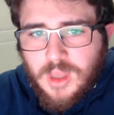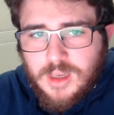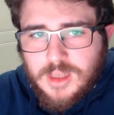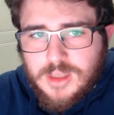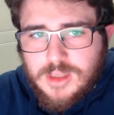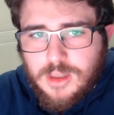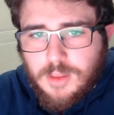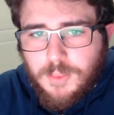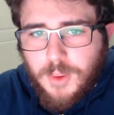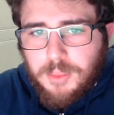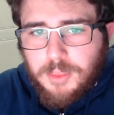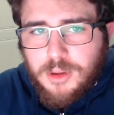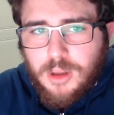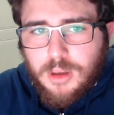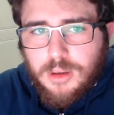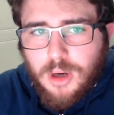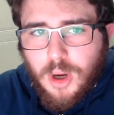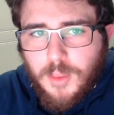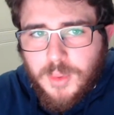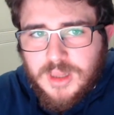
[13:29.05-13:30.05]
So the popular
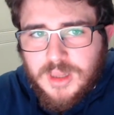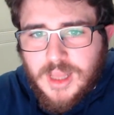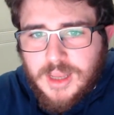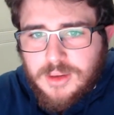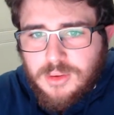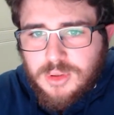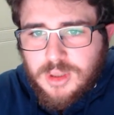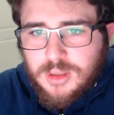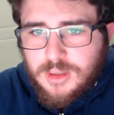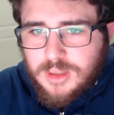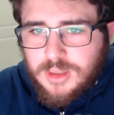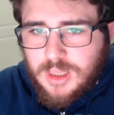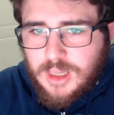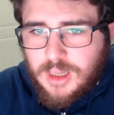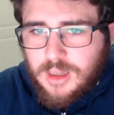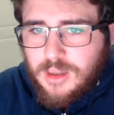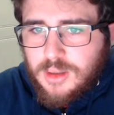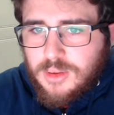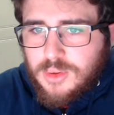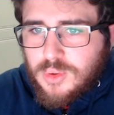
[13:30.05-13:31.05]
command line
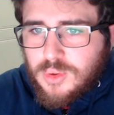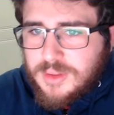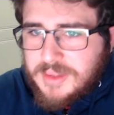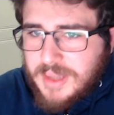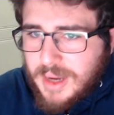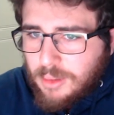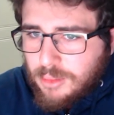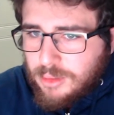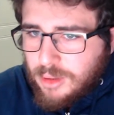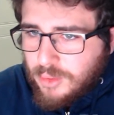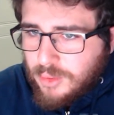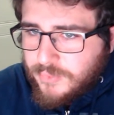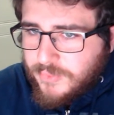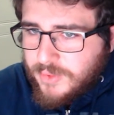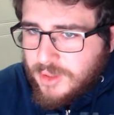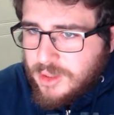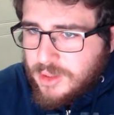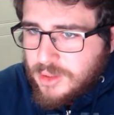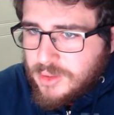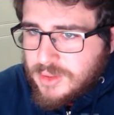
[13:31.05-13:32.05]
utility to download
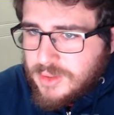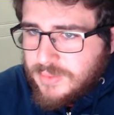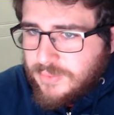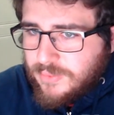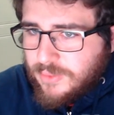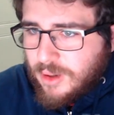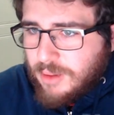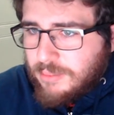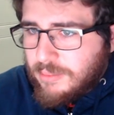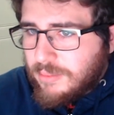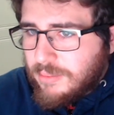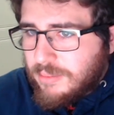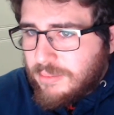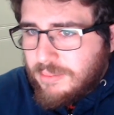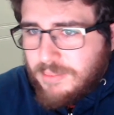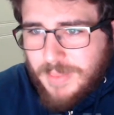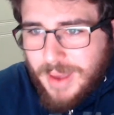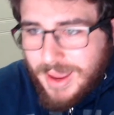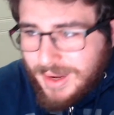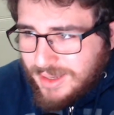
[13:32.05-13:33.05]
videos from
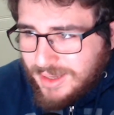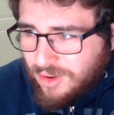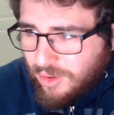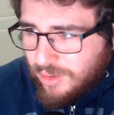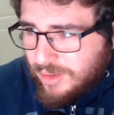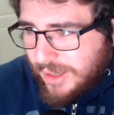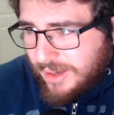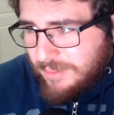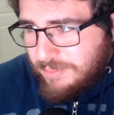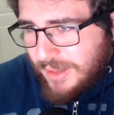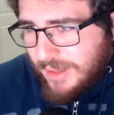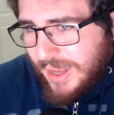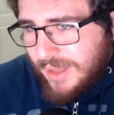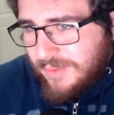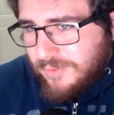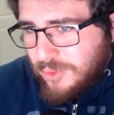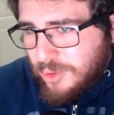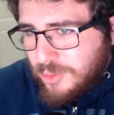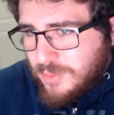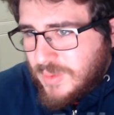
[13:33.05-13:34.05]
many online
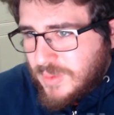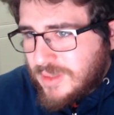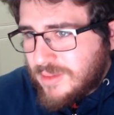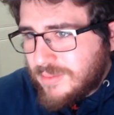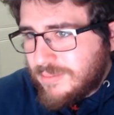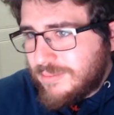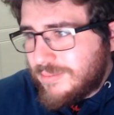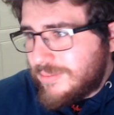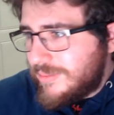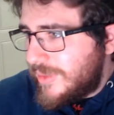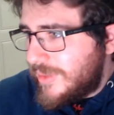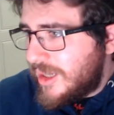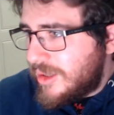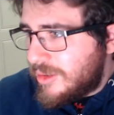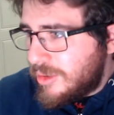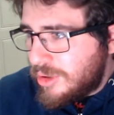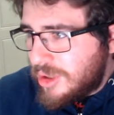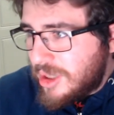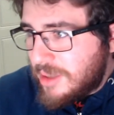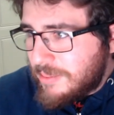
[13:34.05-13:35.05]
platforms,
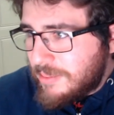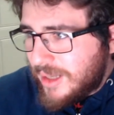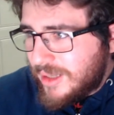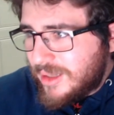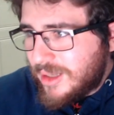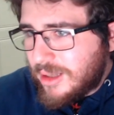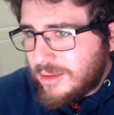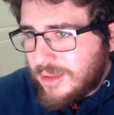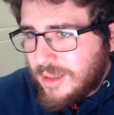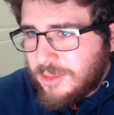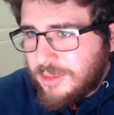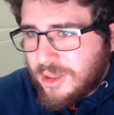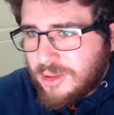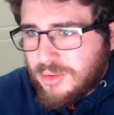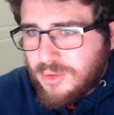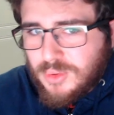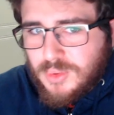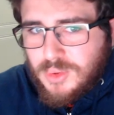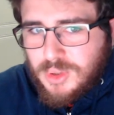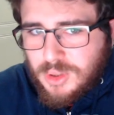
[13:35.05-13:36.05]
including but not limited
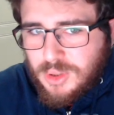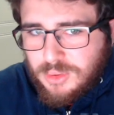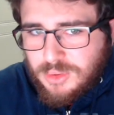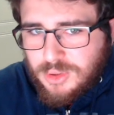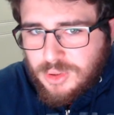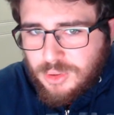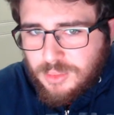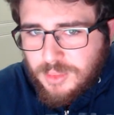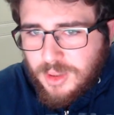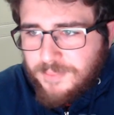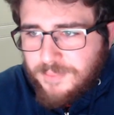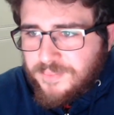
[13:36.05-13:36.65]
to YouTube,